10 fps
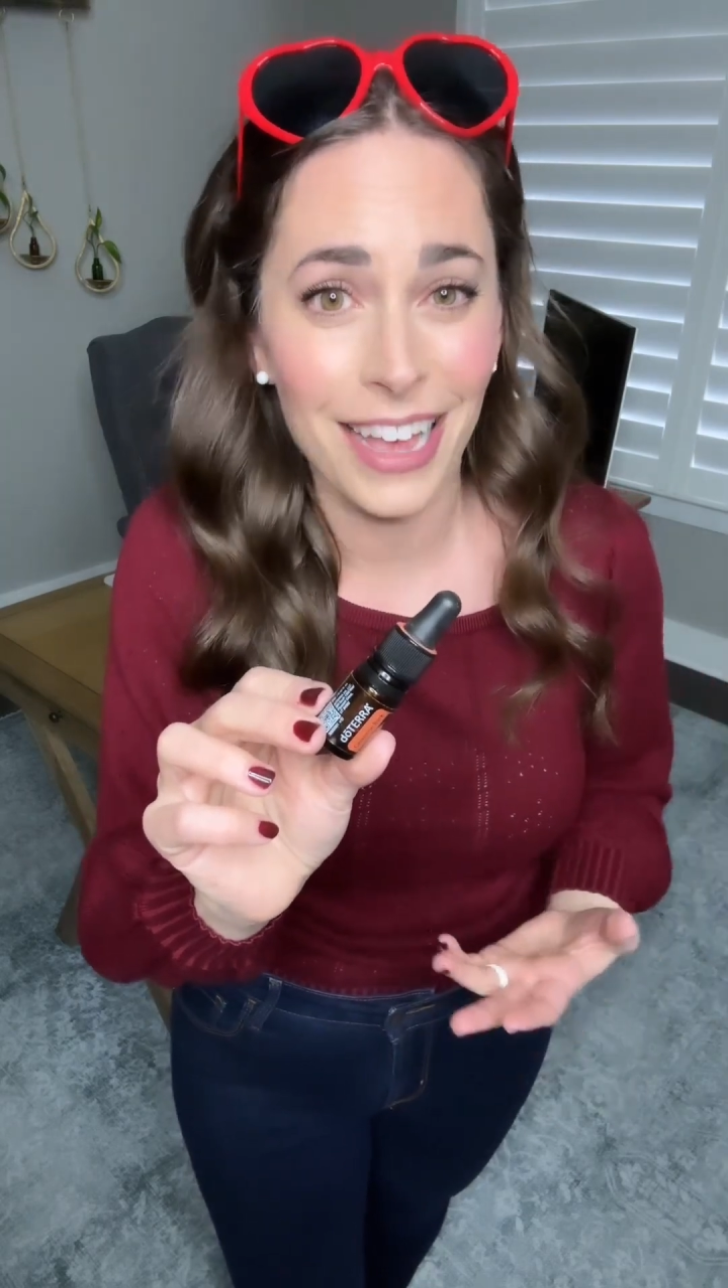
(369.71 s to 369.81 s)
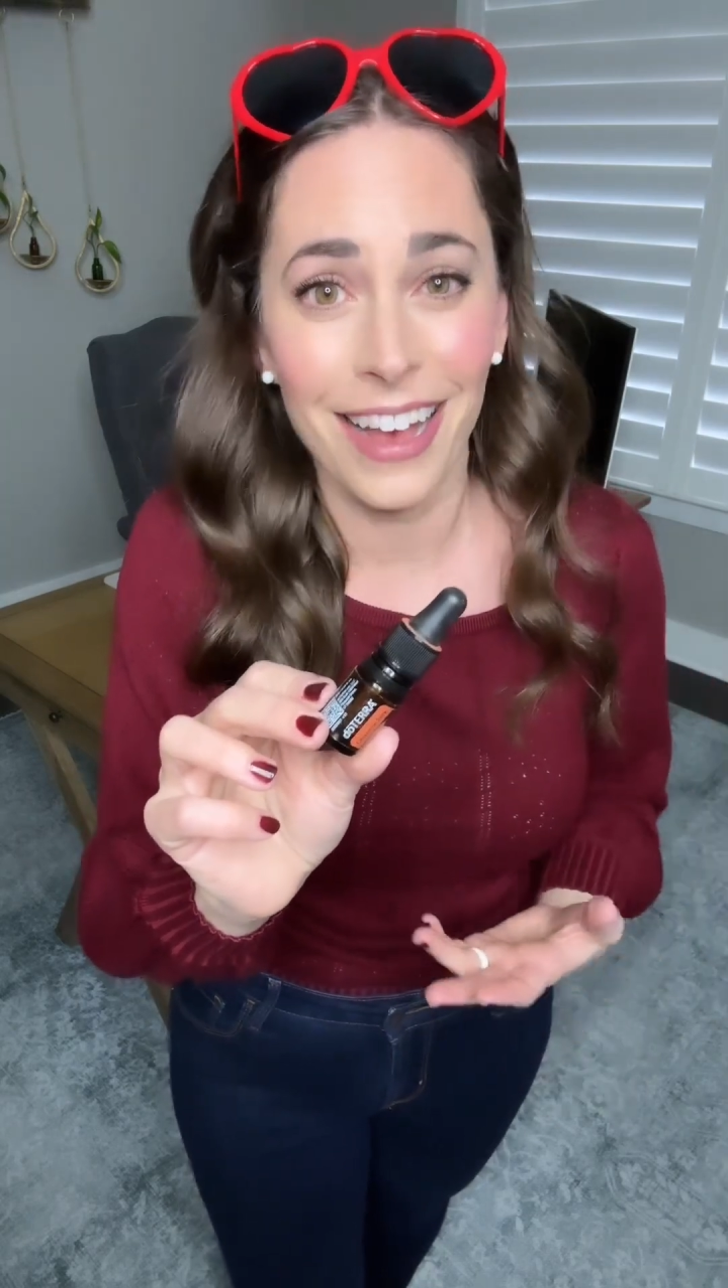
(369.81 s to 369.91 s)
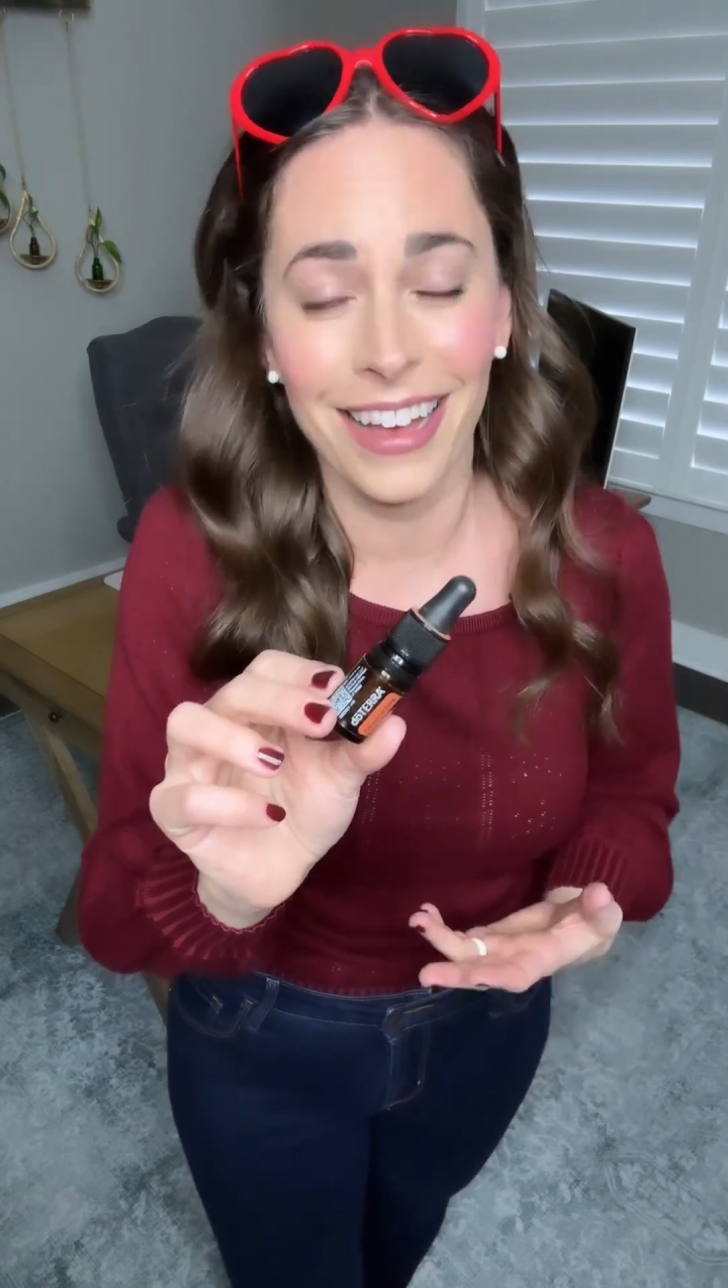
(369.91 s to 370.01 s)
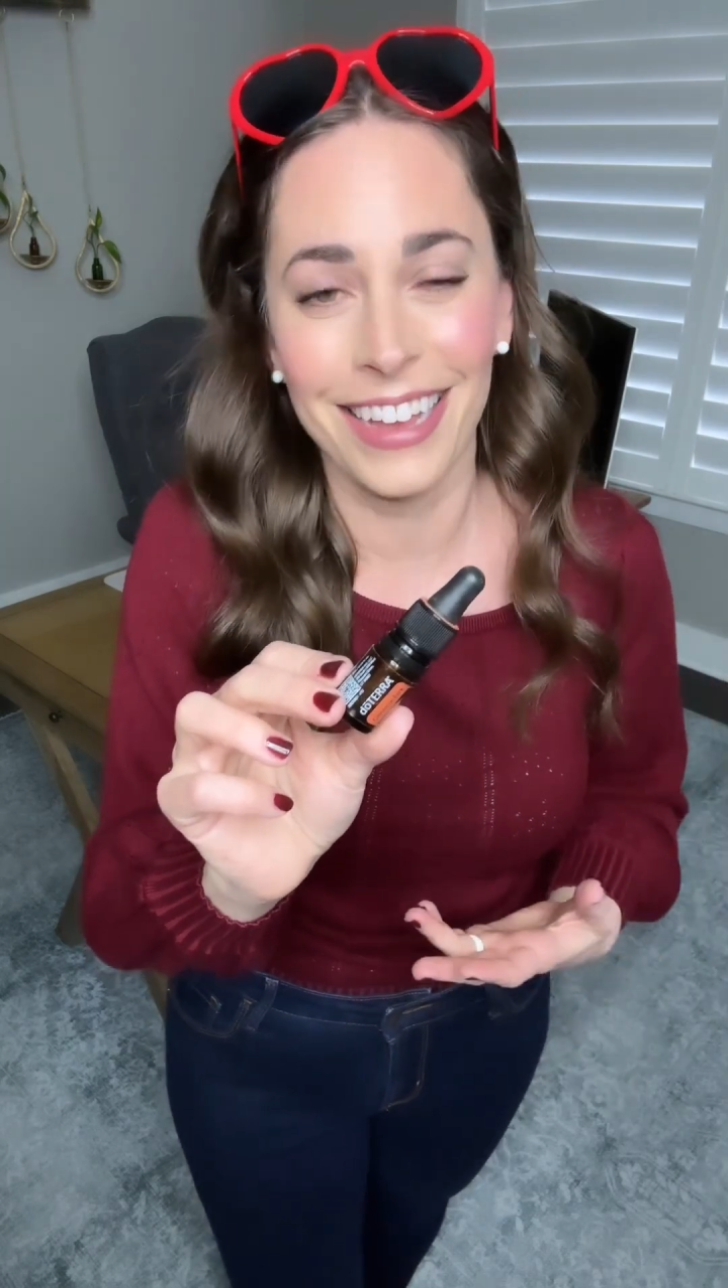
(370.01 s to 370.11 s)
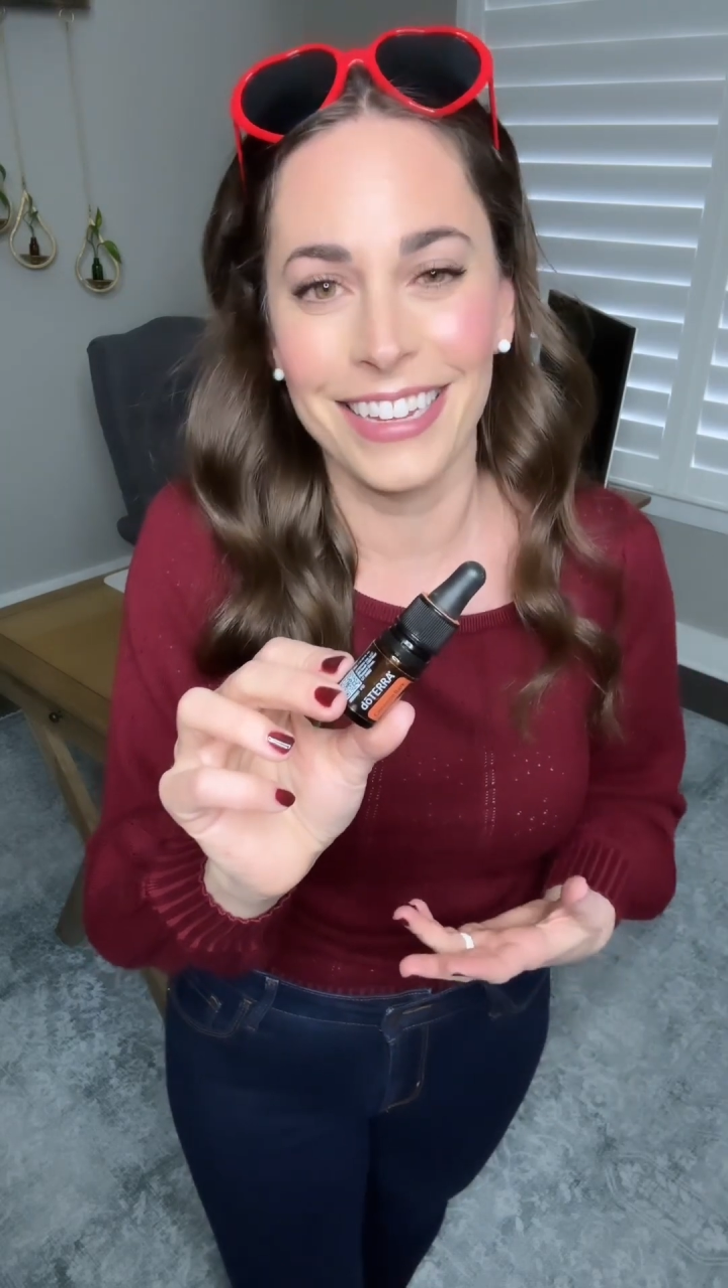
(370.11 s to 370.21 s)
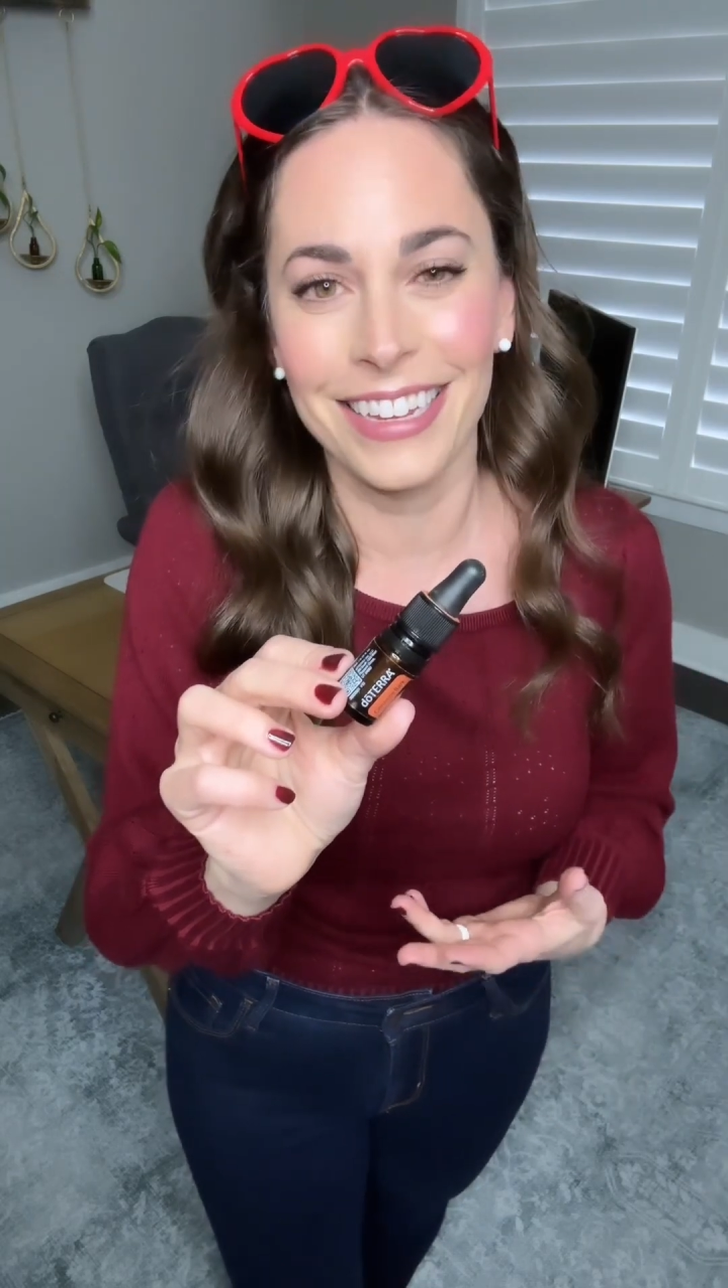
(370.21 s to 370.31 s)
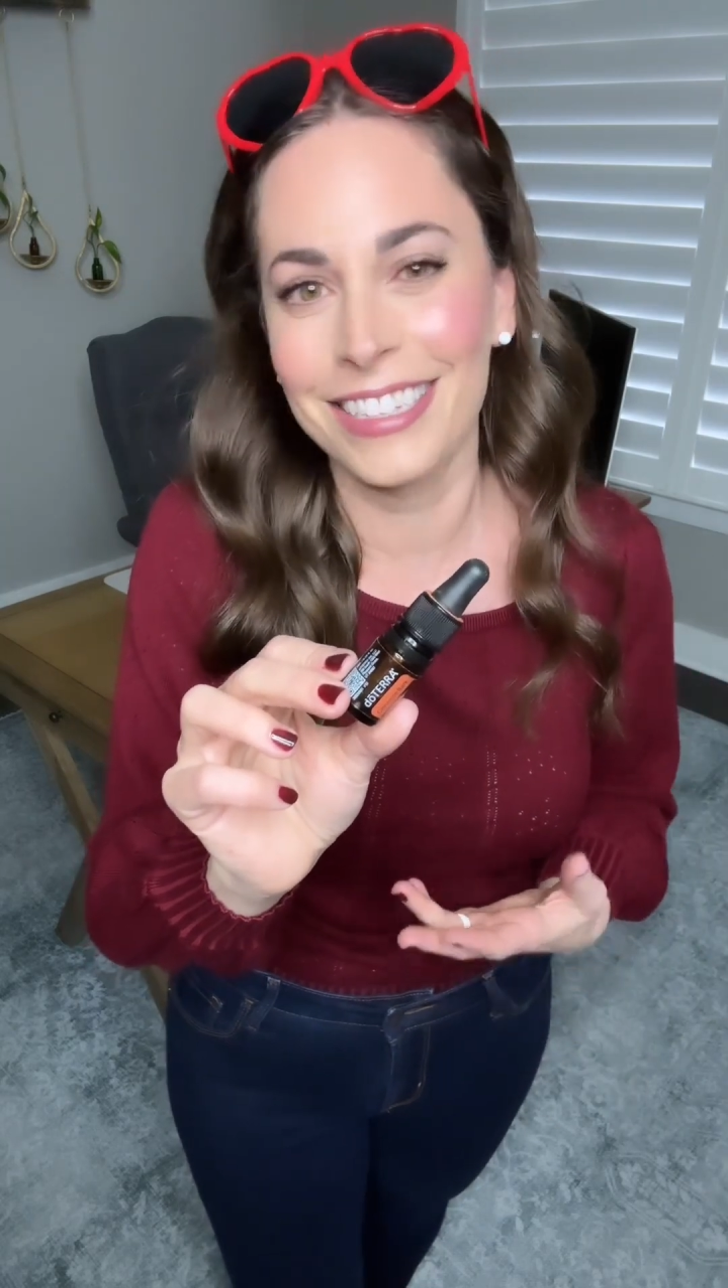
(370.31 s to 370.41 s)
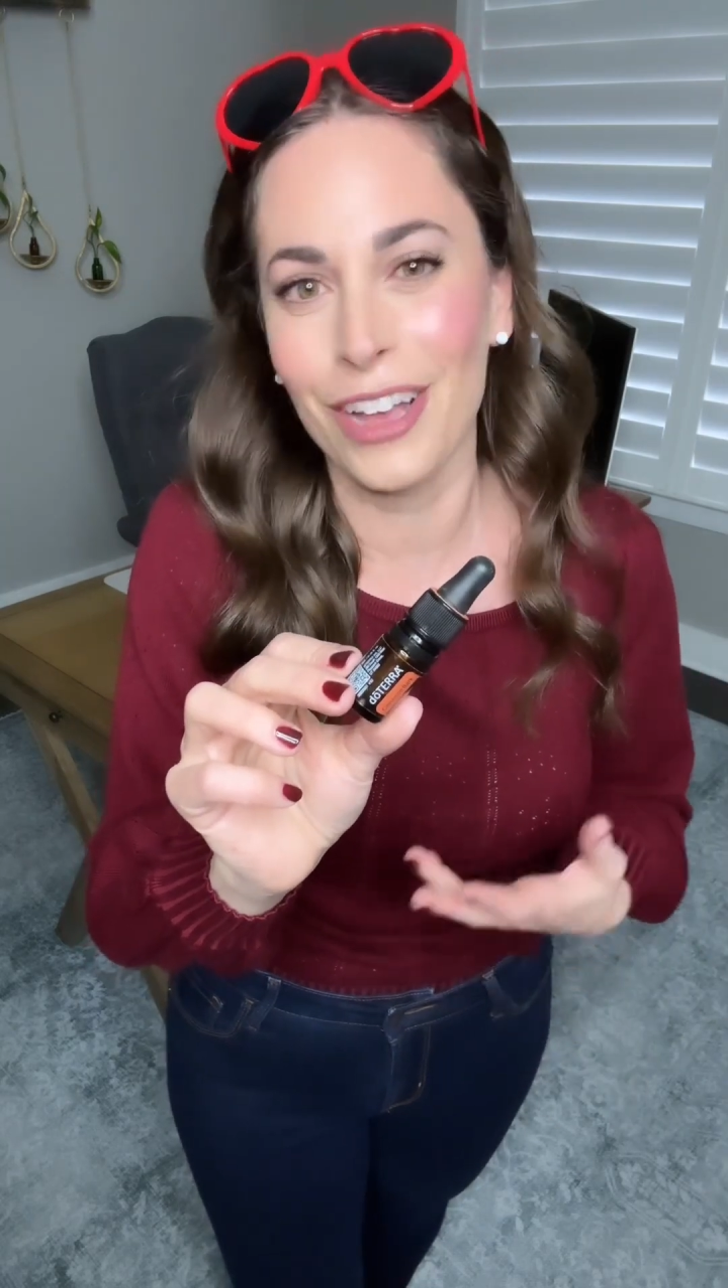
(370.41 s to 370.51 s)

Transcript: It is